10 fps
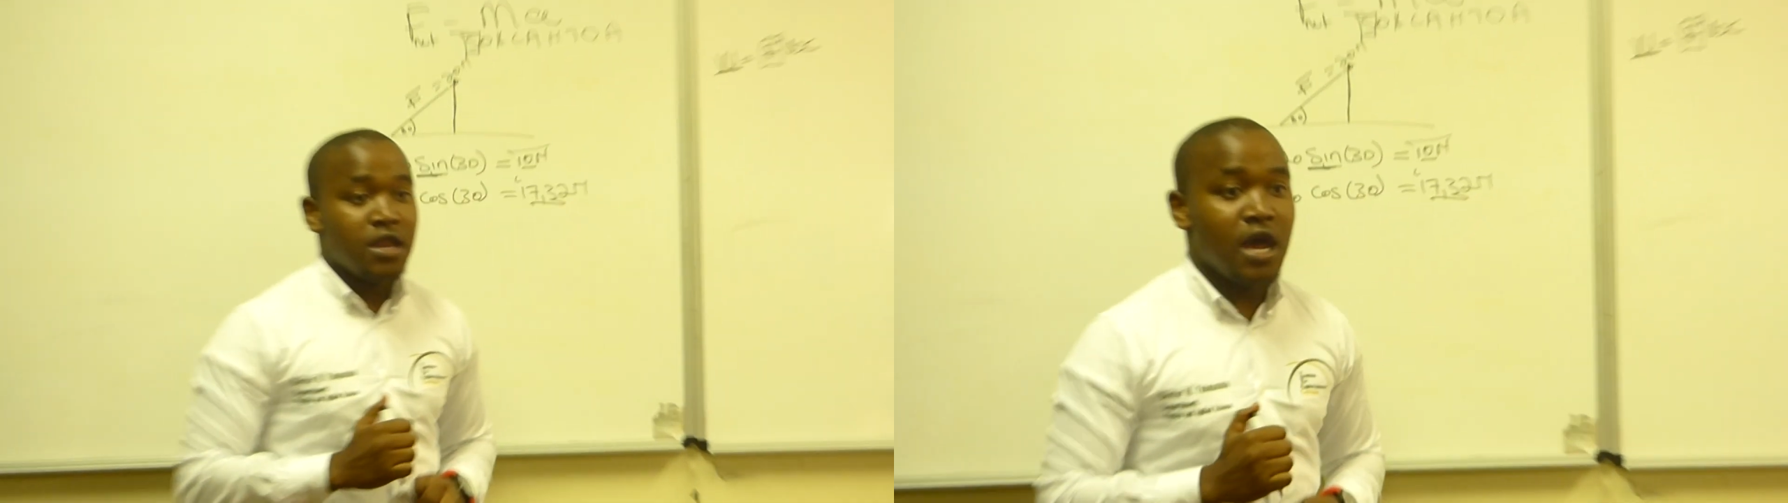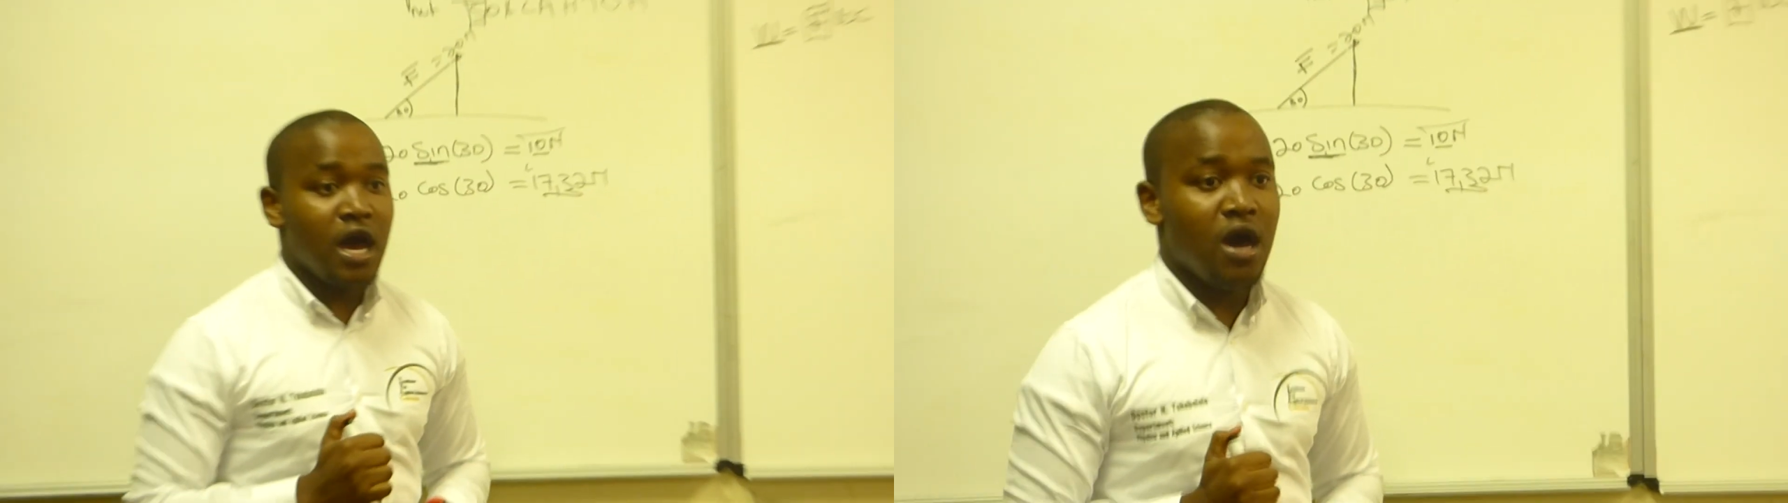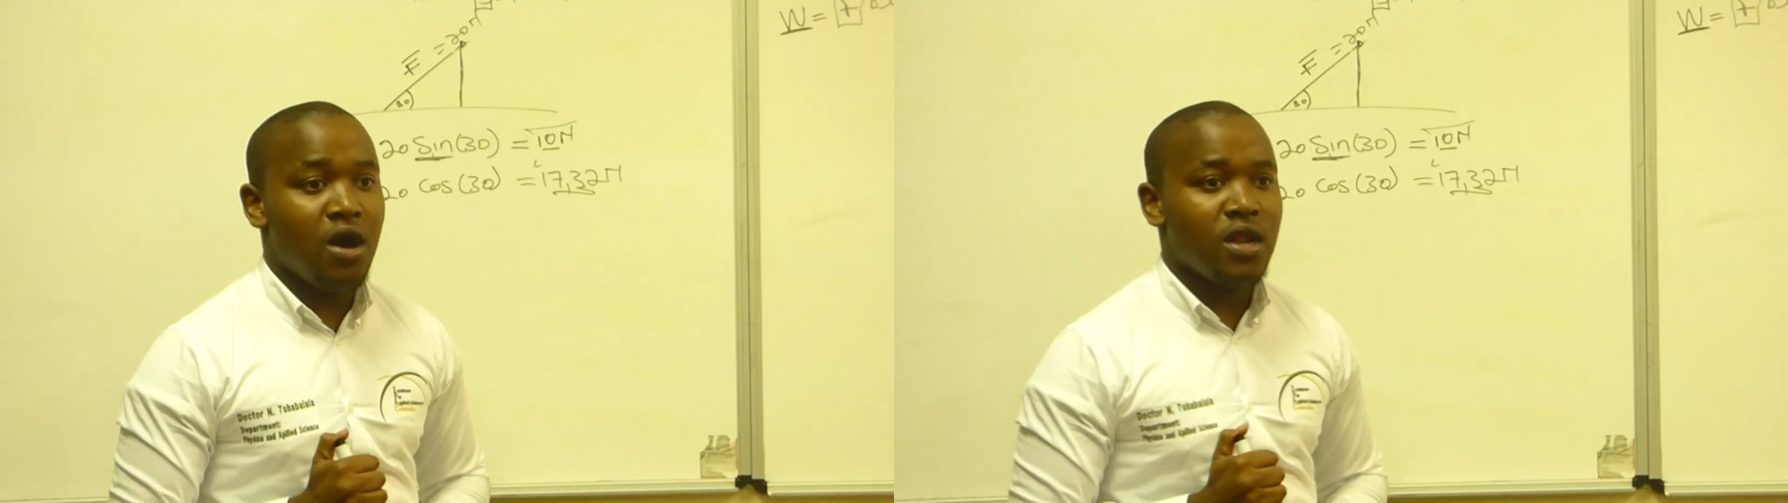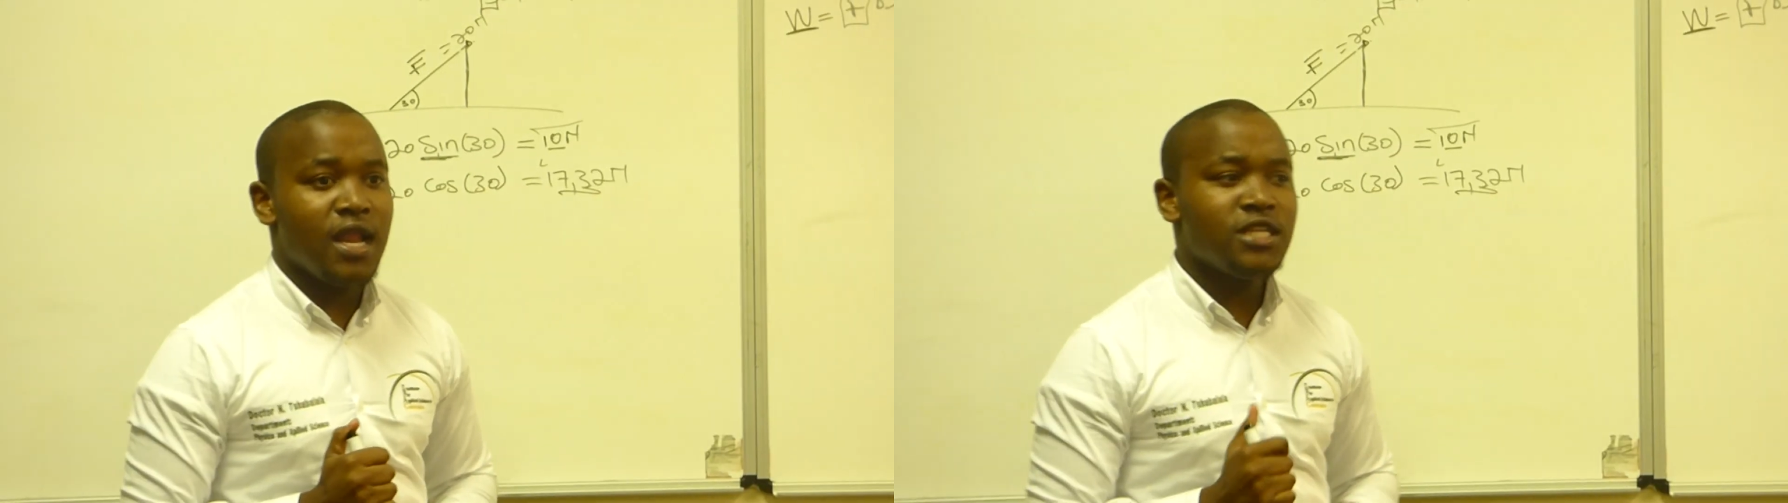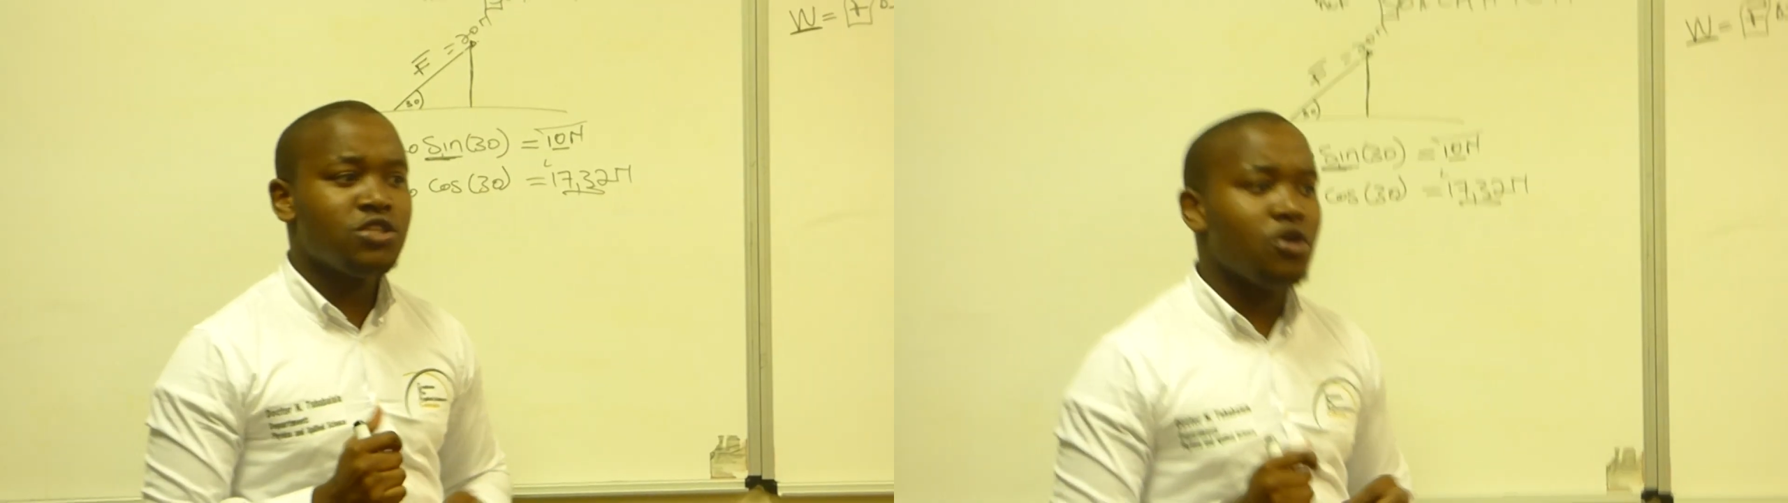Now
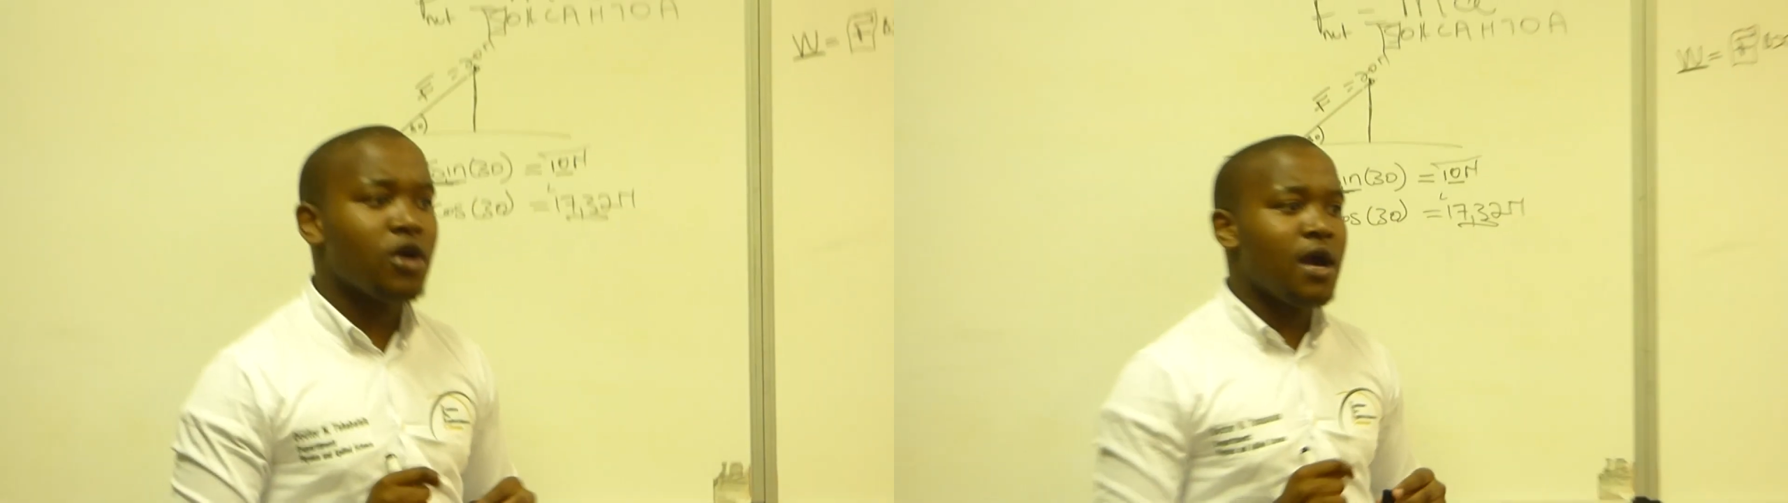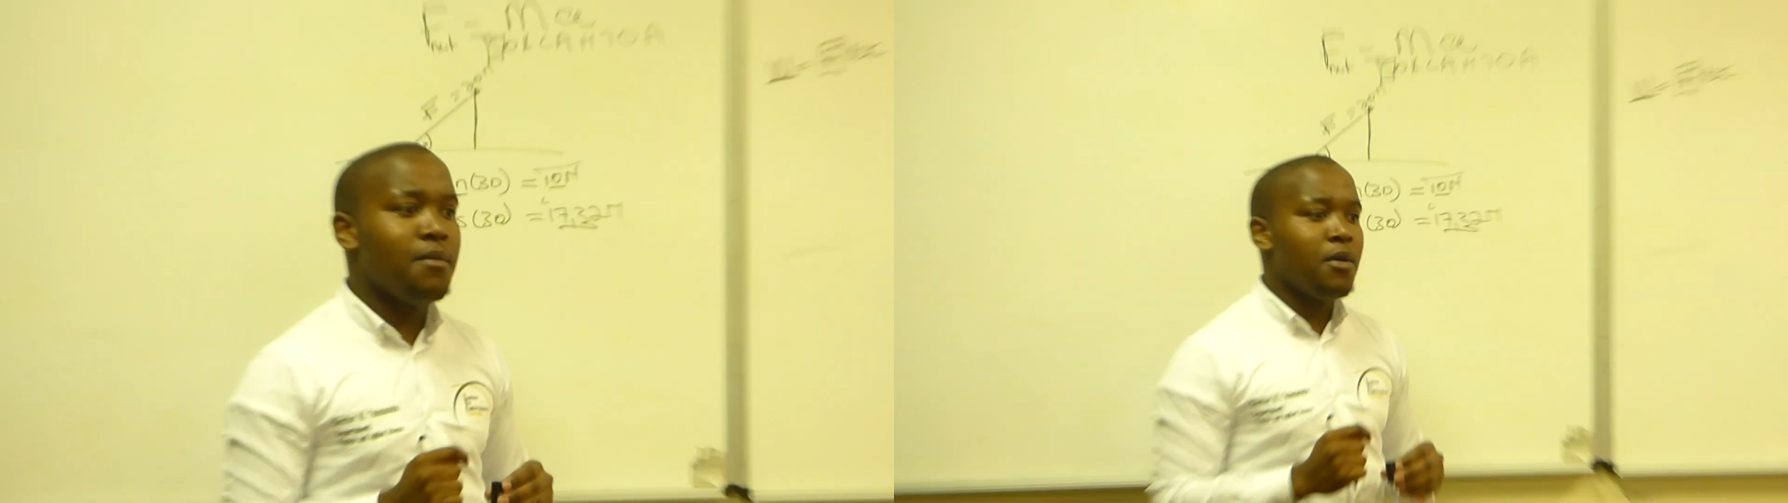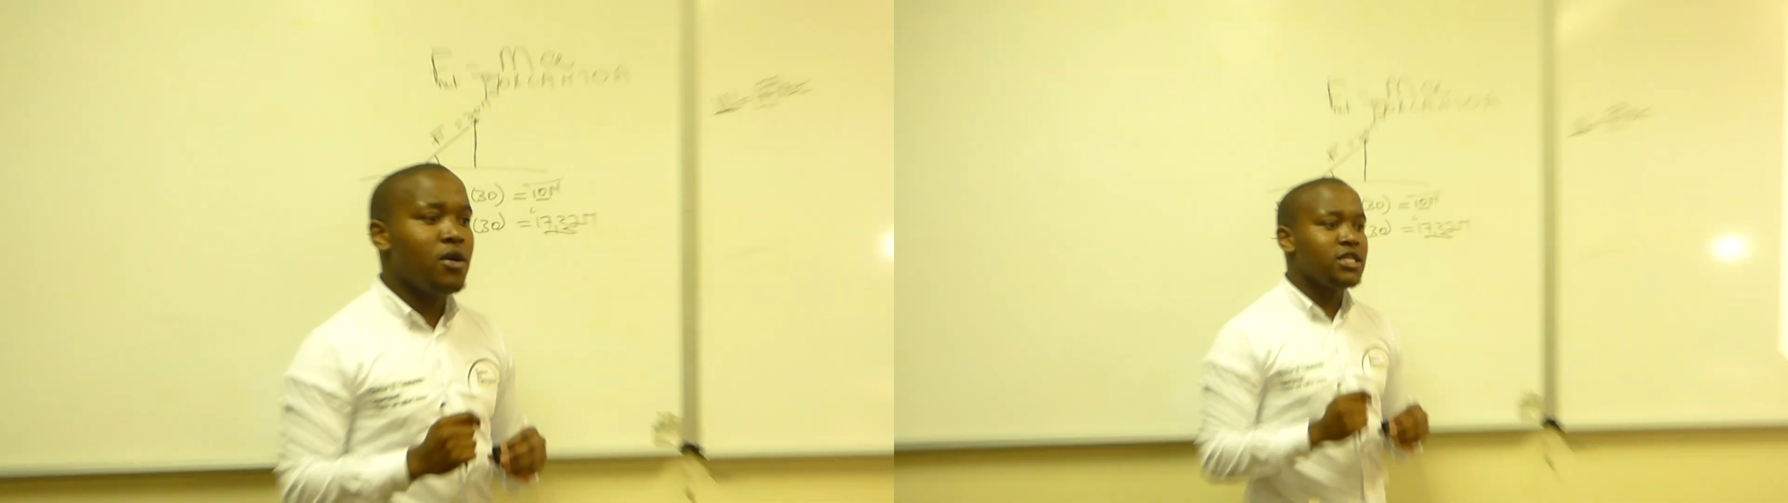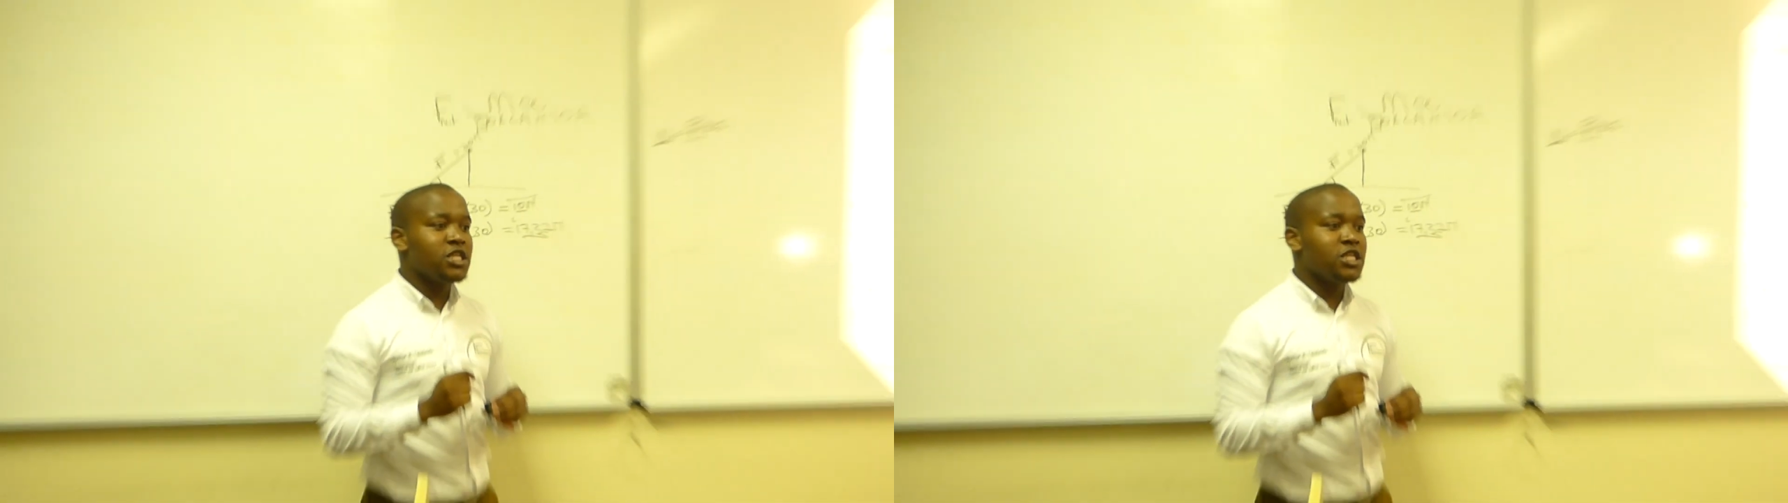let's talk about